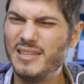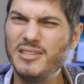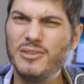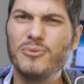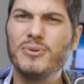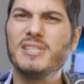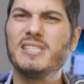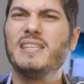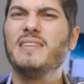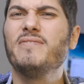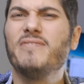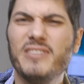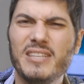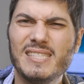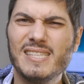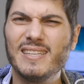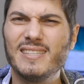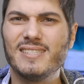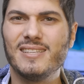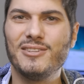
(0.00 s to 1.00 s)
Did you receive
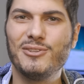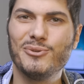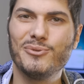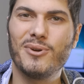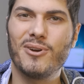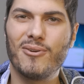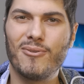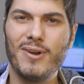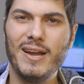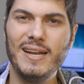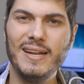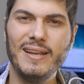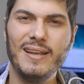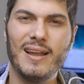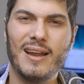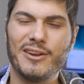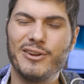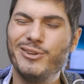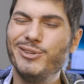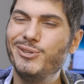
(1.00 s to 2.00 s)
V62
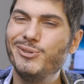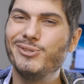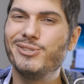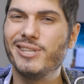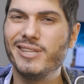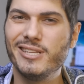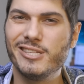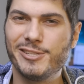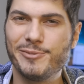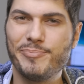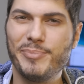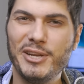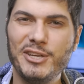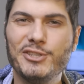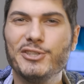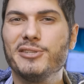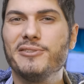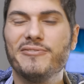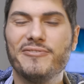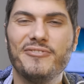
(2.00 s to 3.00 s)
already? Are you using any
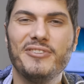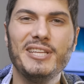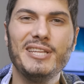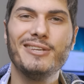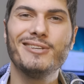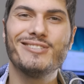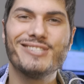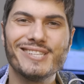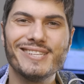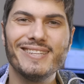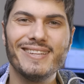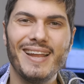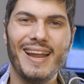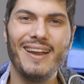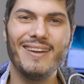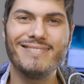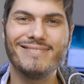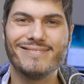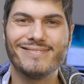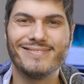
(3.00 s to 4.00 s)
special videos in
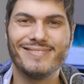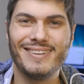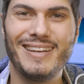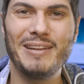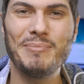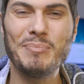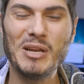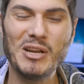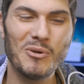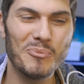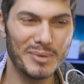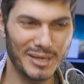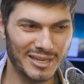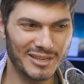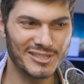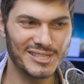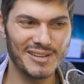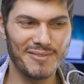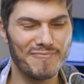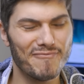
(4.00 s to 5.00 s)
there? Let me know,
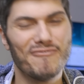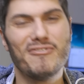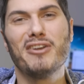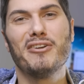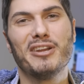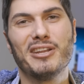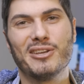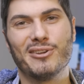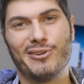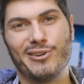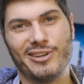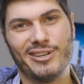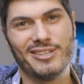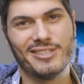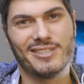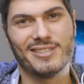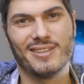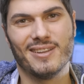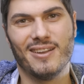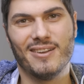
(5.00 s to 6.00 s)
because I'm very
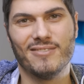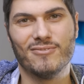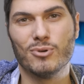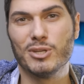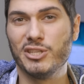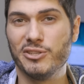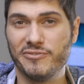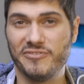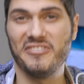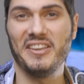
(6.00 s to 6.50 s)
curious of what you